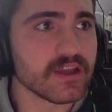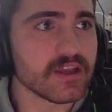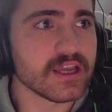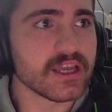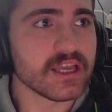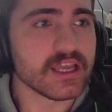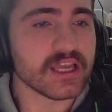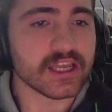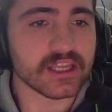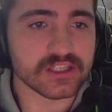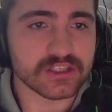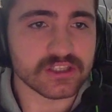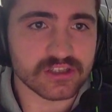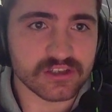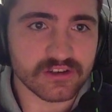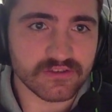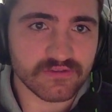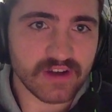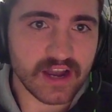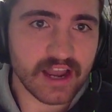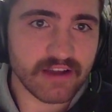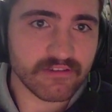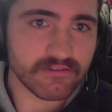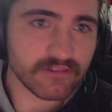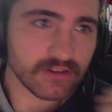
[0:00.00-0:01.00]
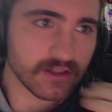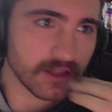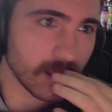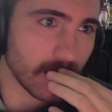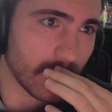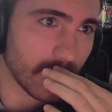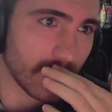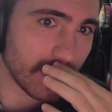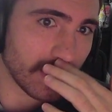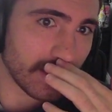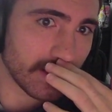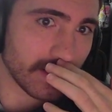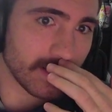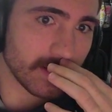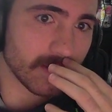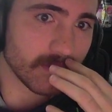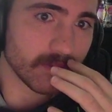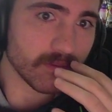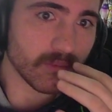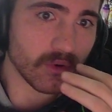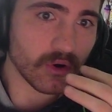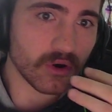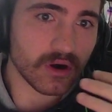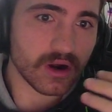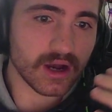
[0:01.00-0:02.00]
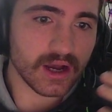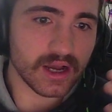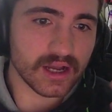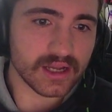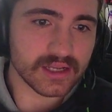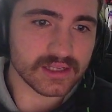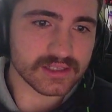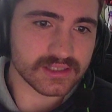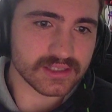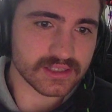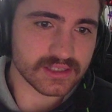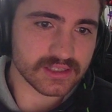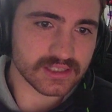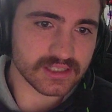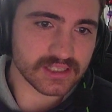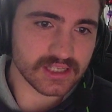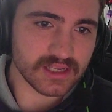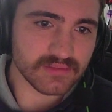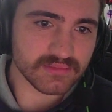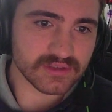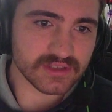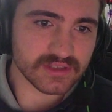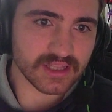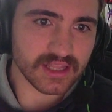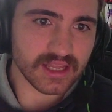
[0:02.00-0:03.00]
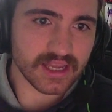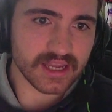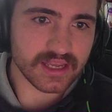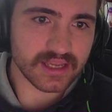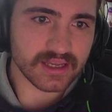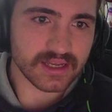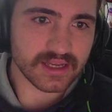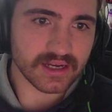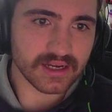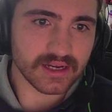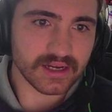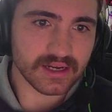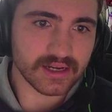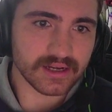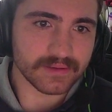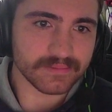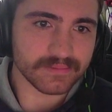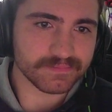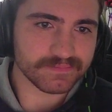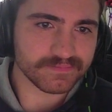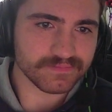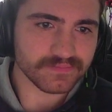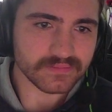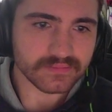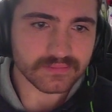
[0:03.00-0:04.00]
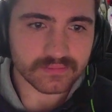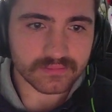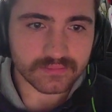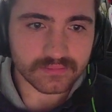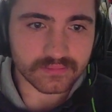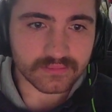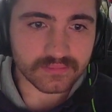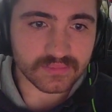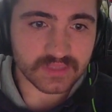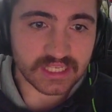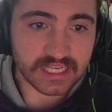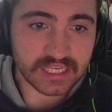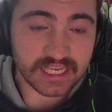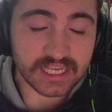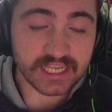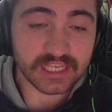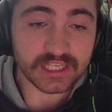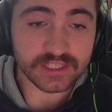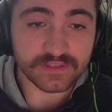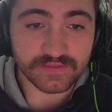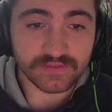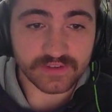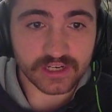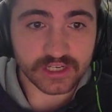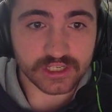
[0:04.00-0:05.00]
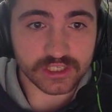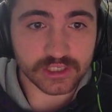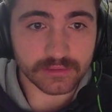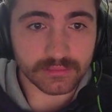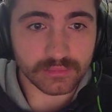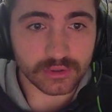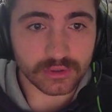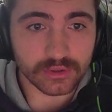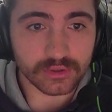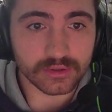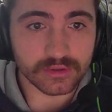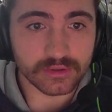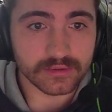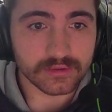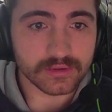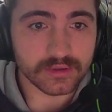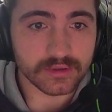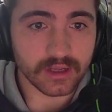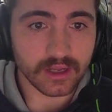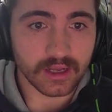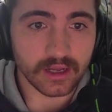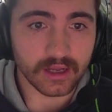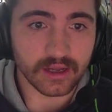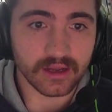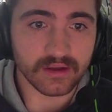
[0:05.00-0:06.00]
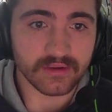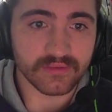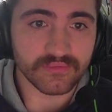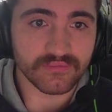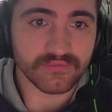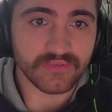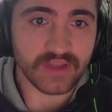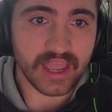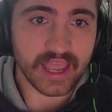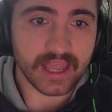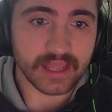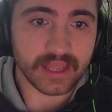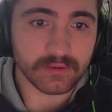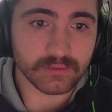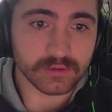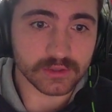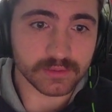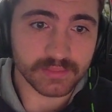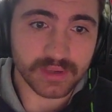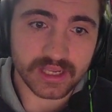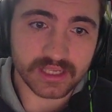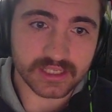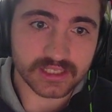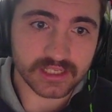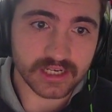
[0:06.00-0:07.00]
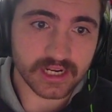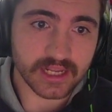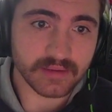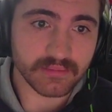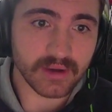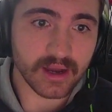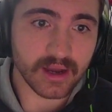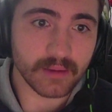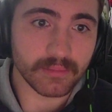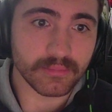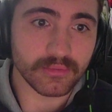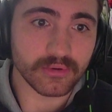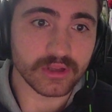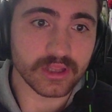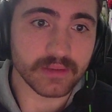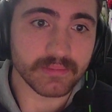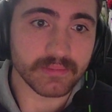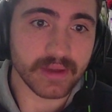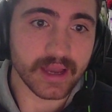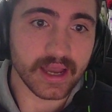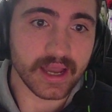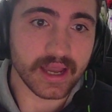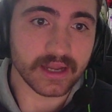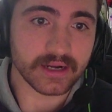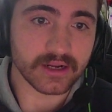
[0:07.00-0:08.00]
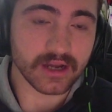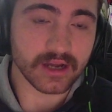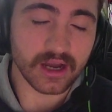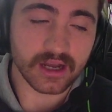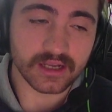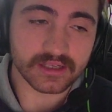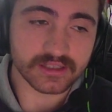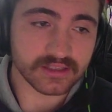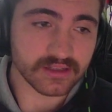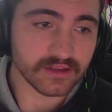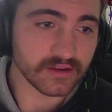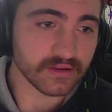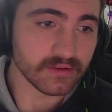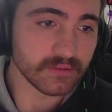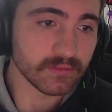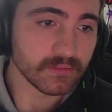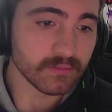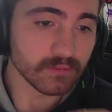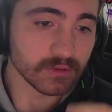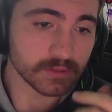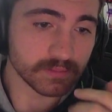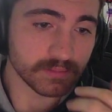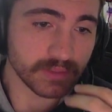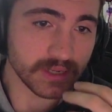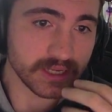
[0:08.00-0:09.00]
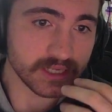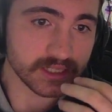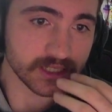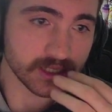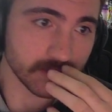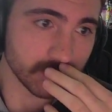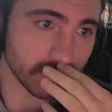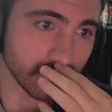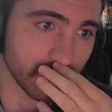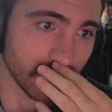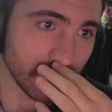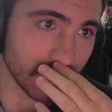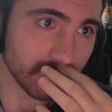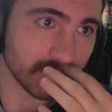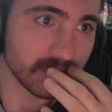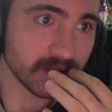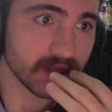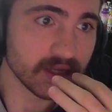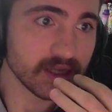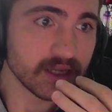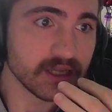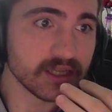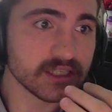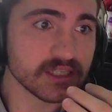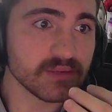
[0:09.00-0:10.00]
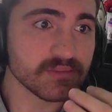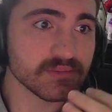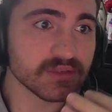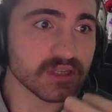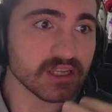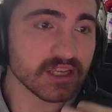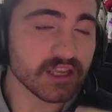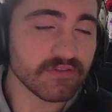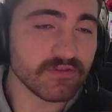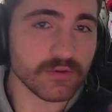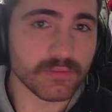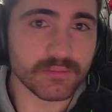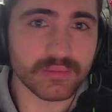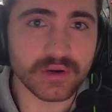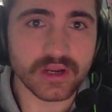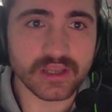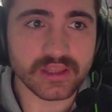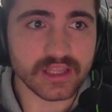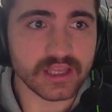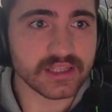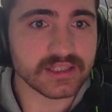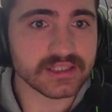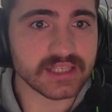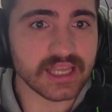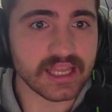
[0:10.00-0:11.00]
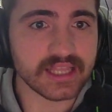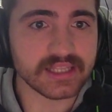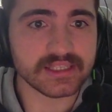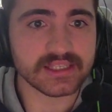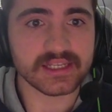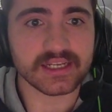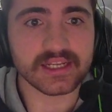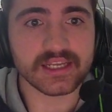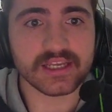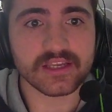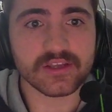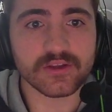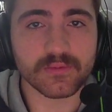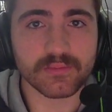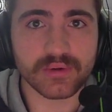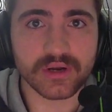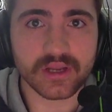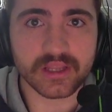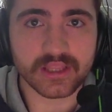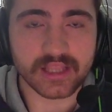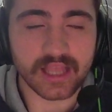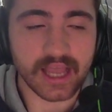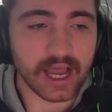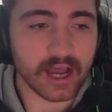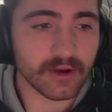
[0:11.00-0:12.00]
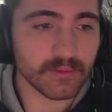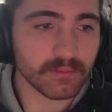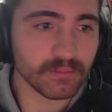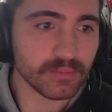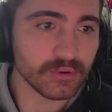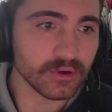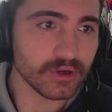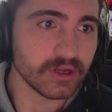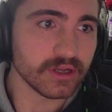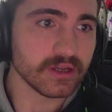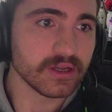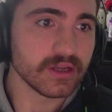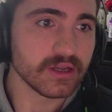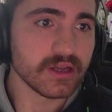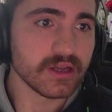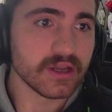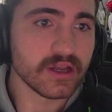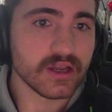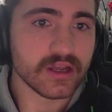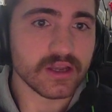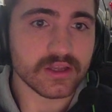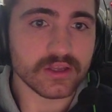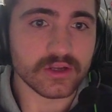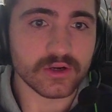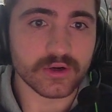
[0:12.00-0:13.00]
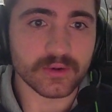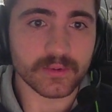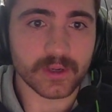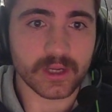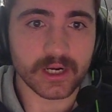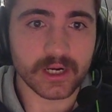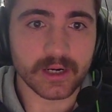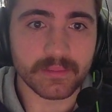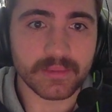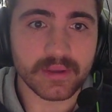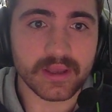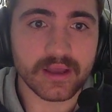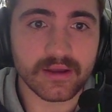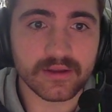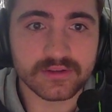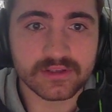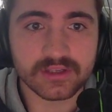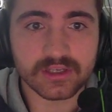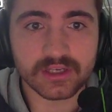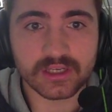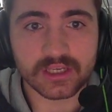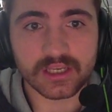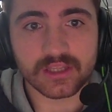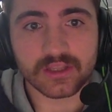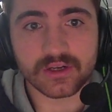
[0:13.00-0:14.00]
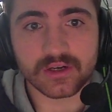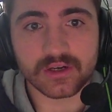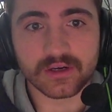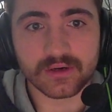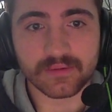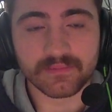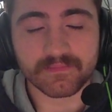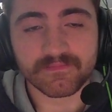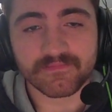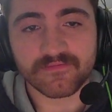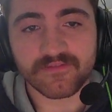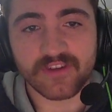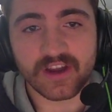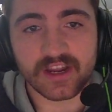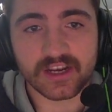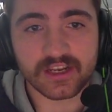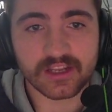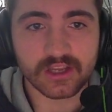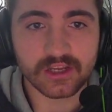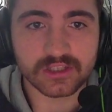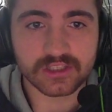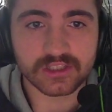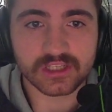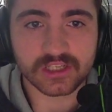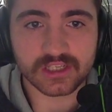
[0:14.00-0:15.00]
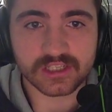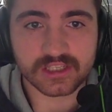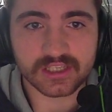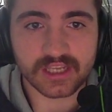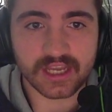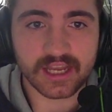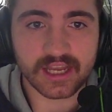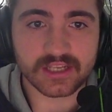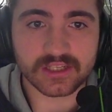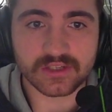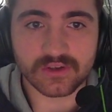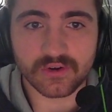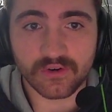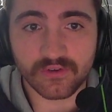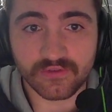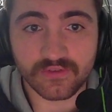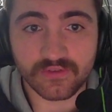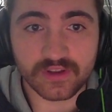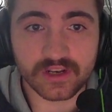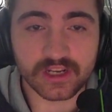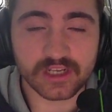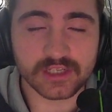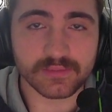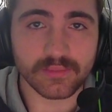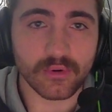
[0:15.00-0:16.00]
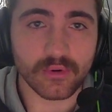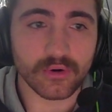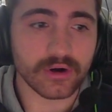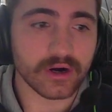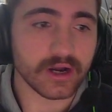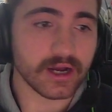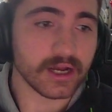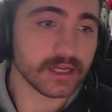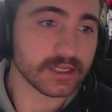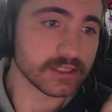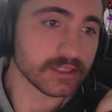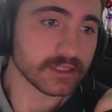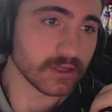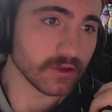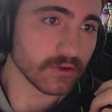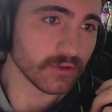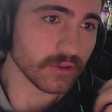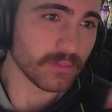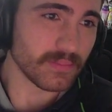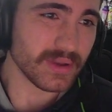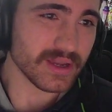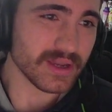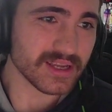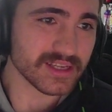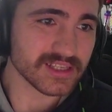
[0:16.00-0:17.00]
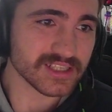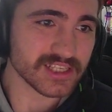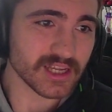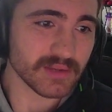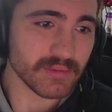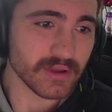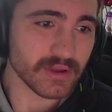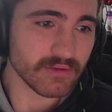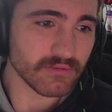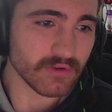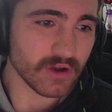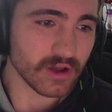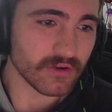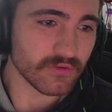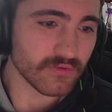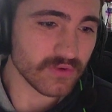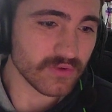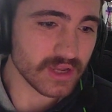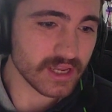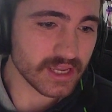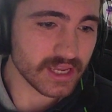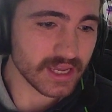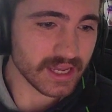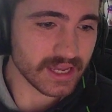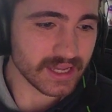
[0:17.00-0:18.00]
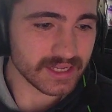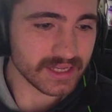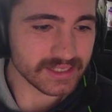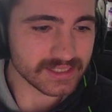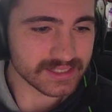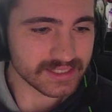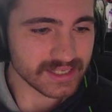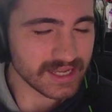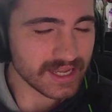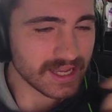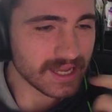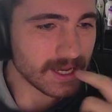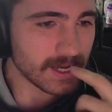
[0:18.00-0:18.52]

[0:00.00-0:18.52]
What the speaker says: He can survive a lot. Borjas seems like he is finishable. Van was piecing him up really bad. Costa was piecing him up. Seems like if you bring the intensity, you bring the output, you're going to be able to either find a good success or finish Borjas. So the pick is going to be Rodriguez.